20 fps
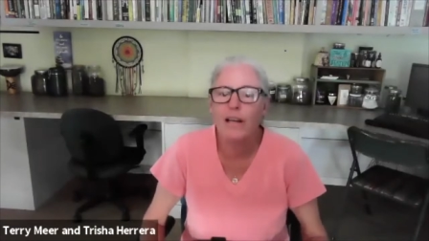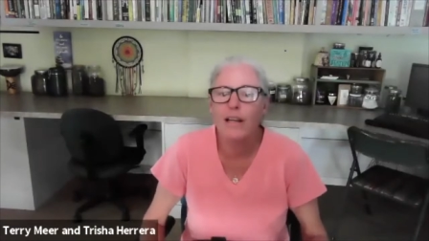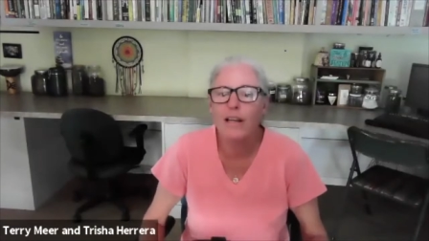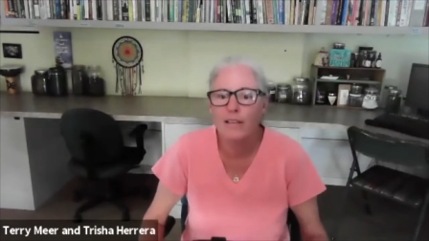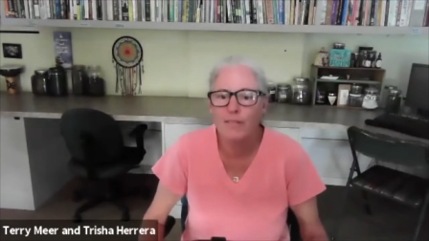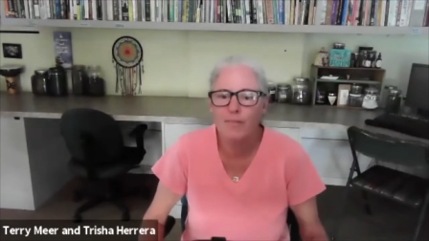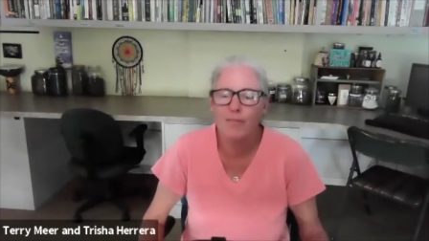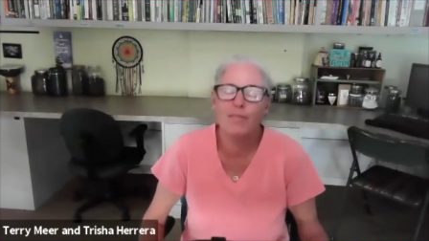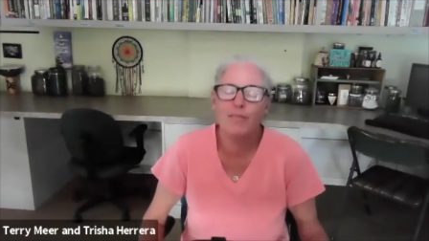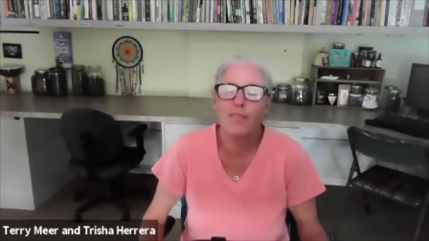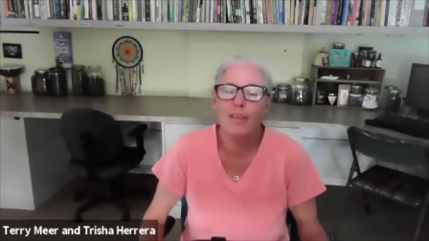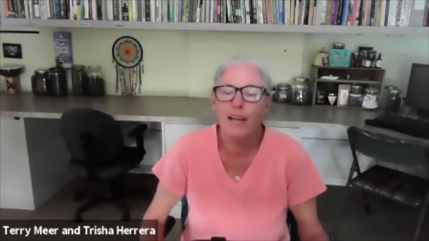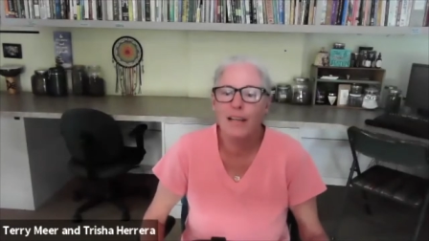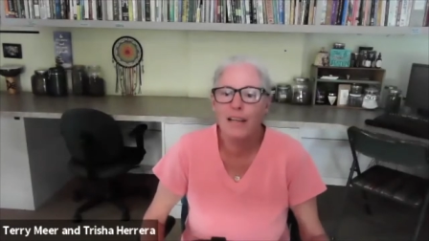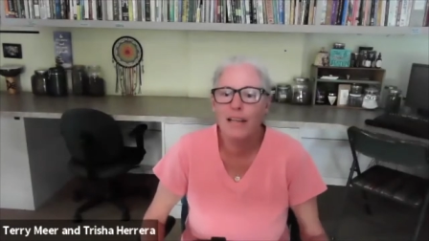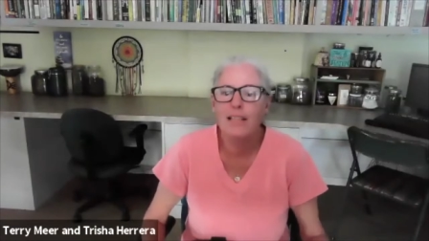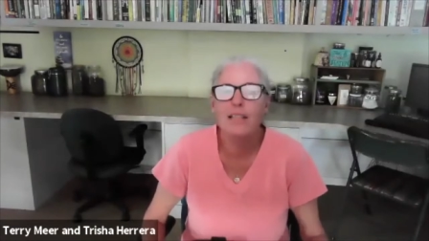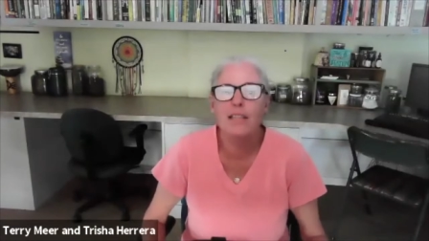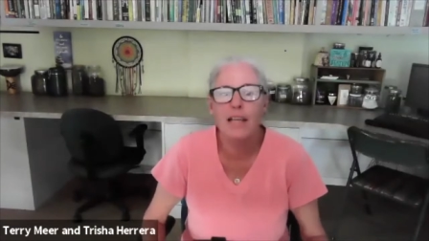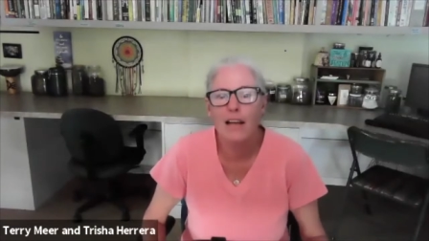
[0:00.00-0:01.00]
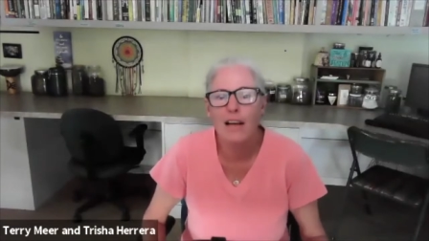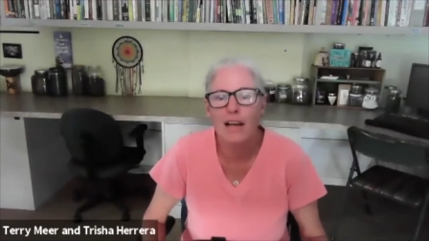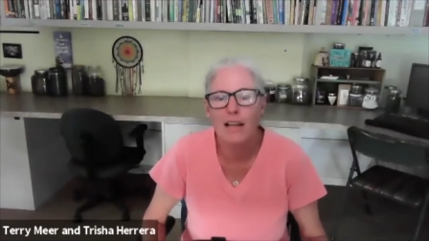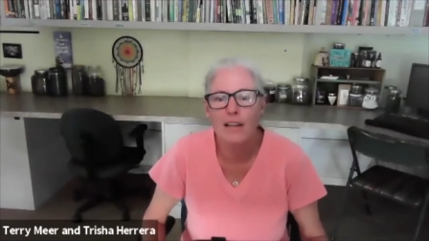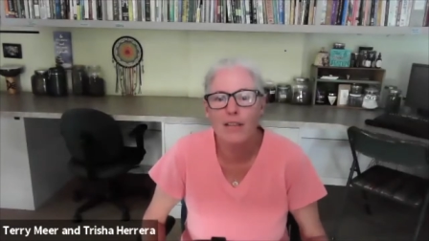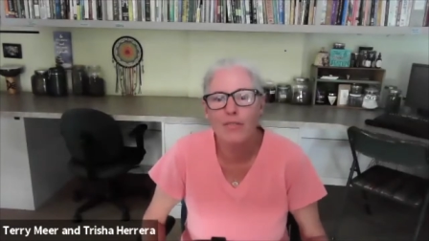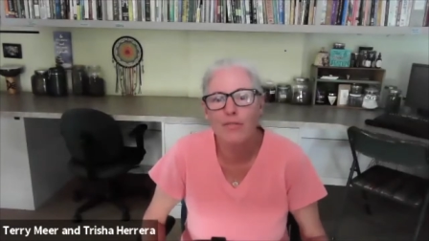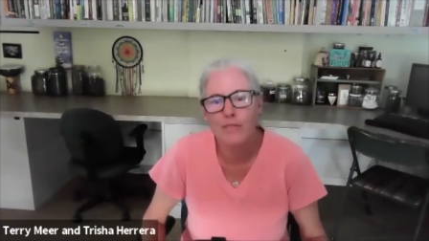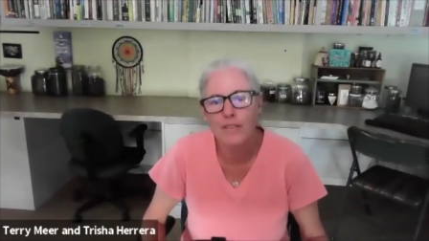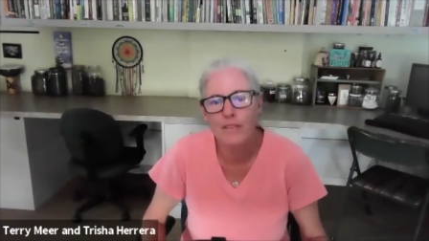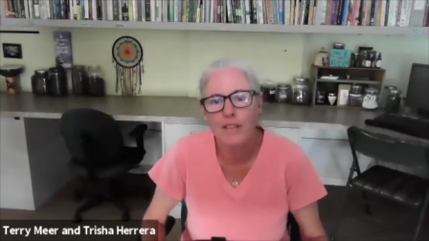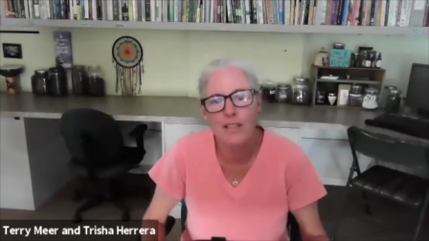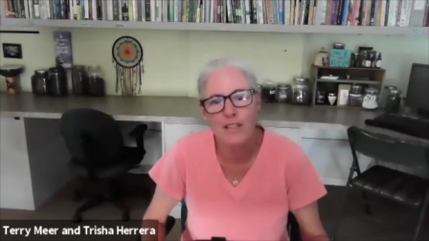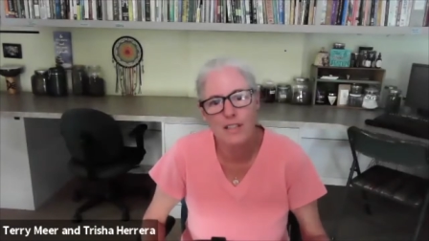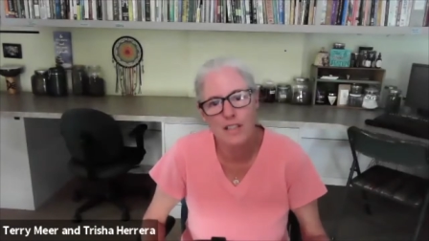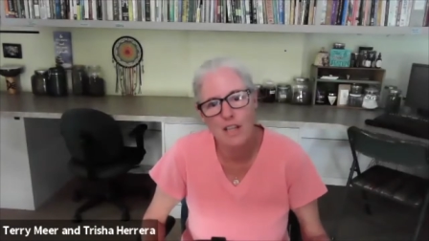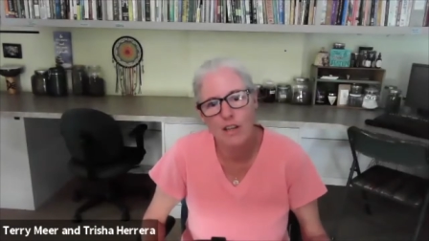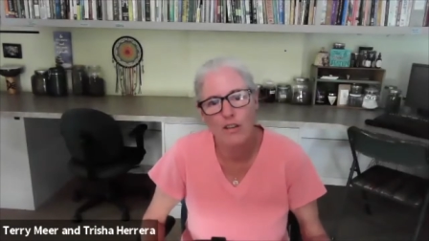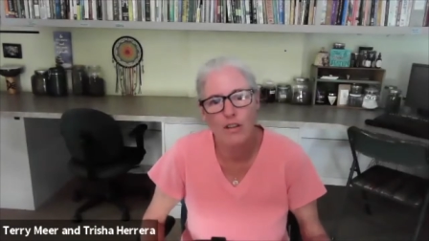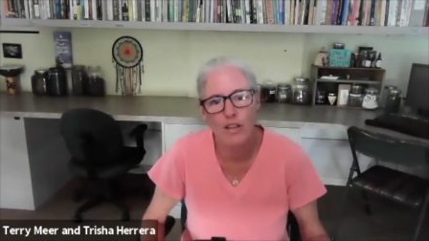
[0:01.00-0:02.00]
And I guess they kind of
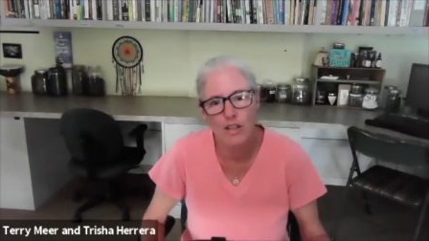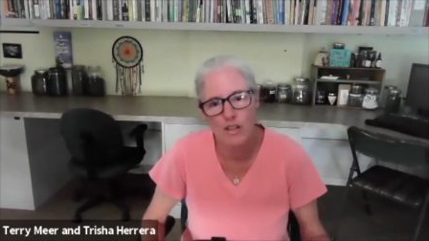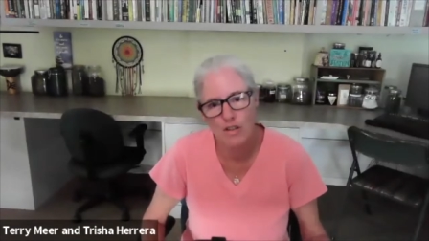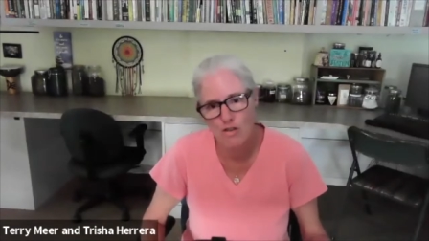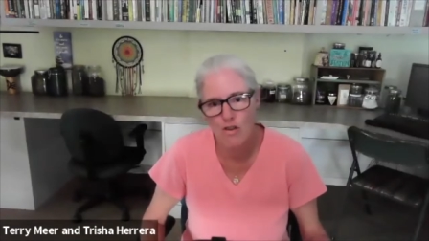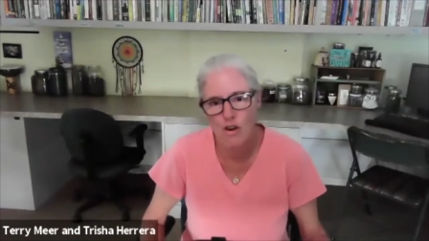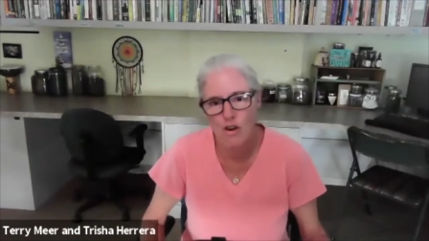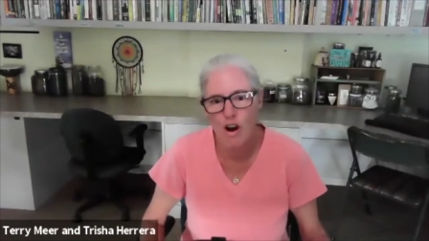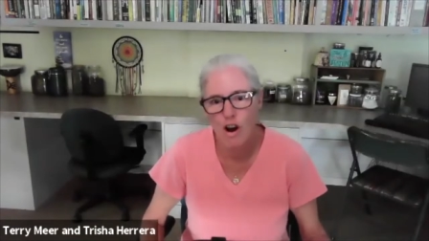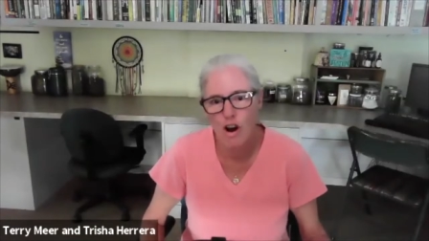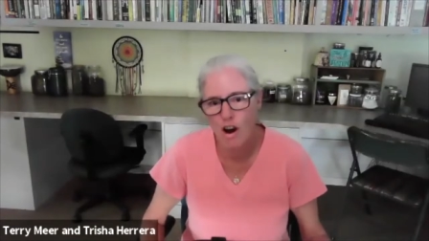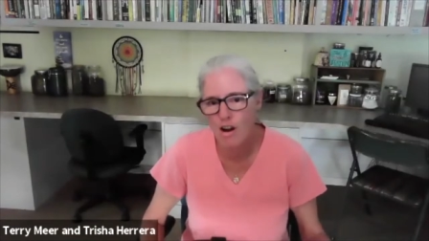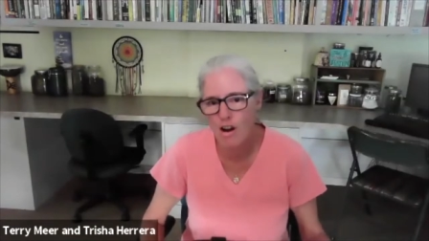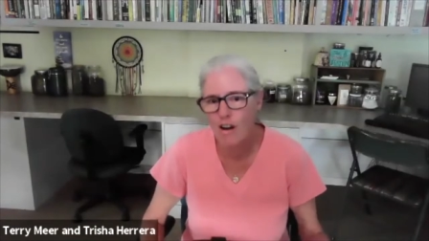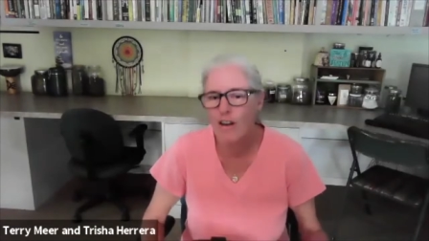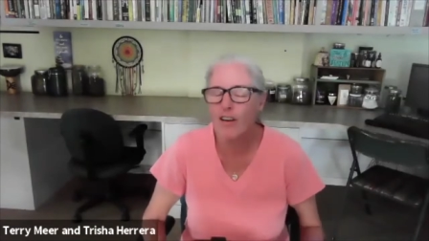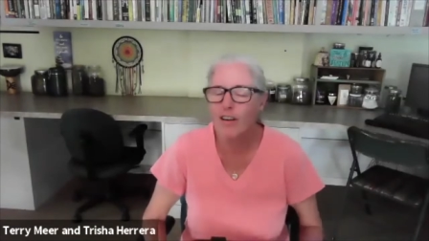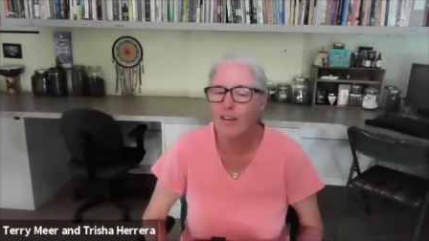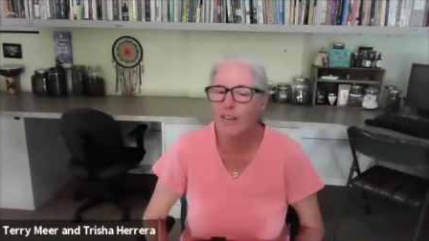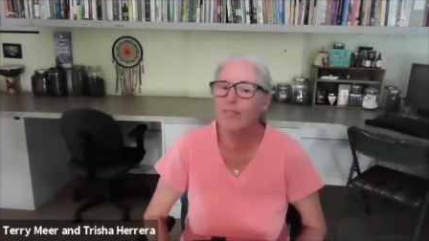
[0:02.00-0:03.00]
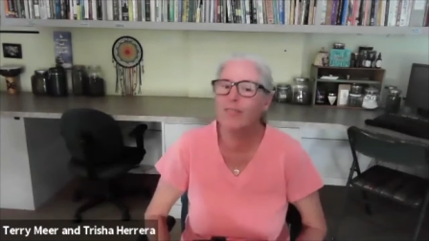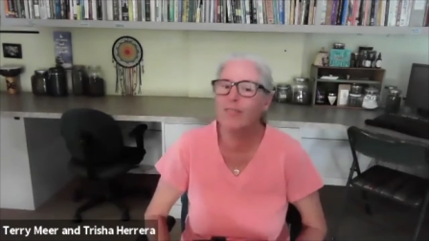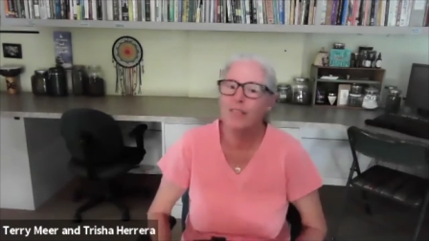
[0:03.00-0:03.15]
considered it a draw,